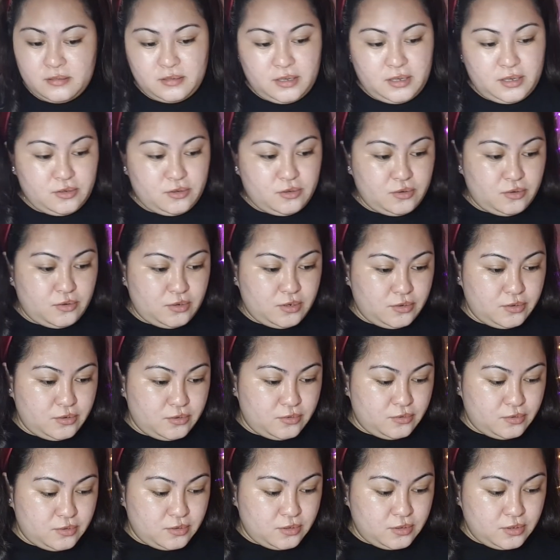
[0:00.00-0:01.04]
I don't know
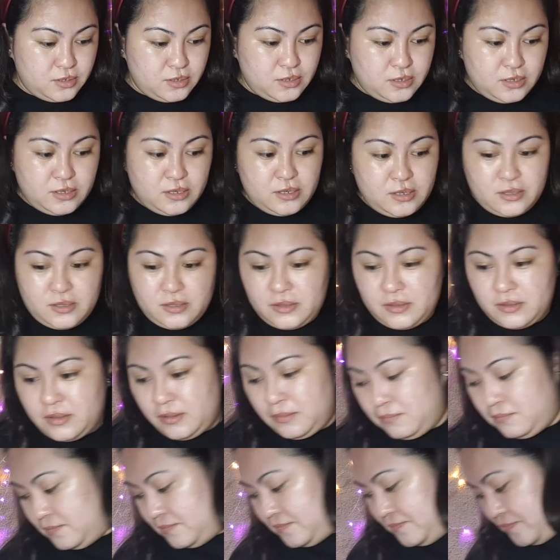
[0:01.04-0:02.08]

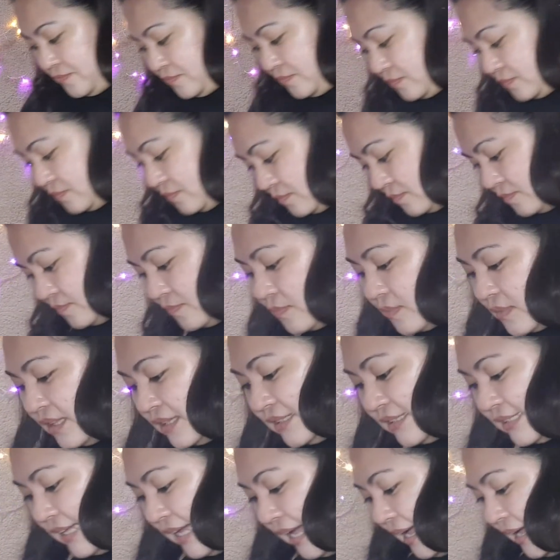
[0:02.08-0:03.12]
the
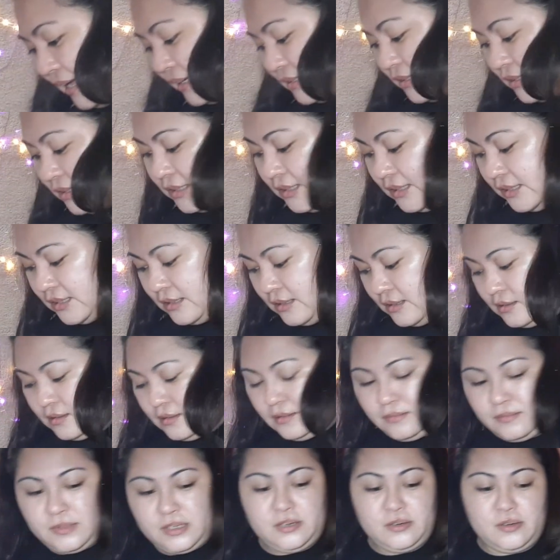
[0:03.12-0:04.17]
tags.
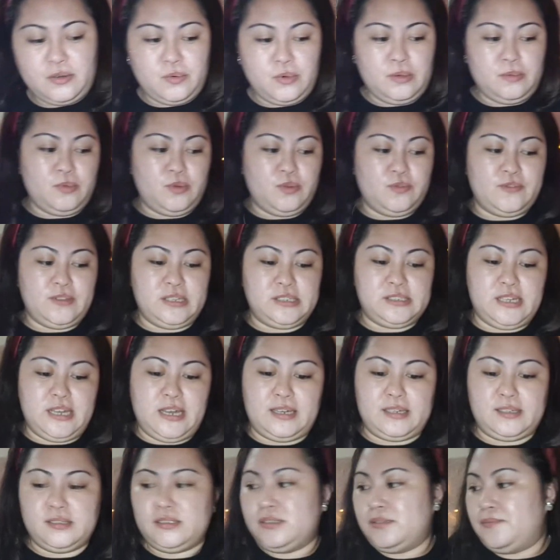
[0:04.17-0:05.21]
I'm gonna remove the
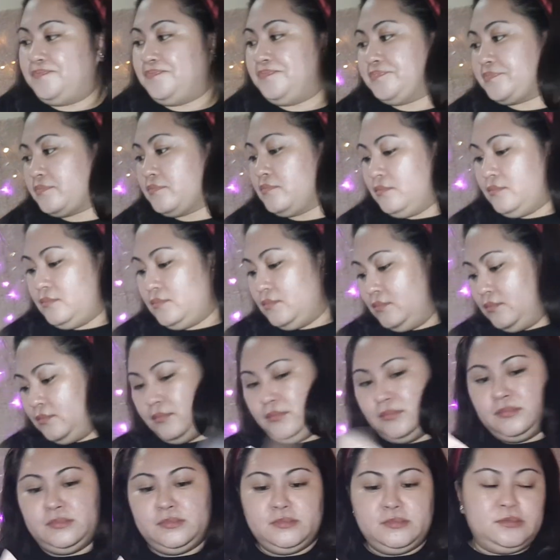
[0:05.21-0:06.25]
tags.
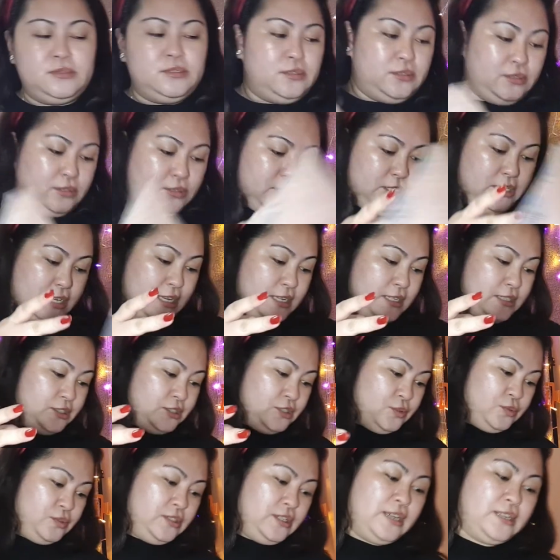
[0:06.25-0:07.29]
Okay,
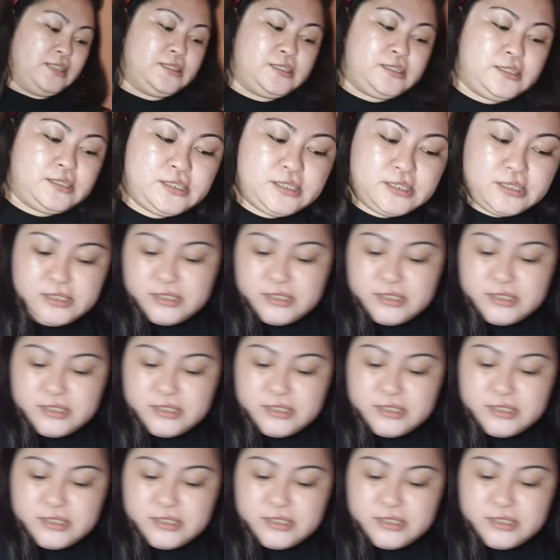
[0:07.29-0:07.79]
so next,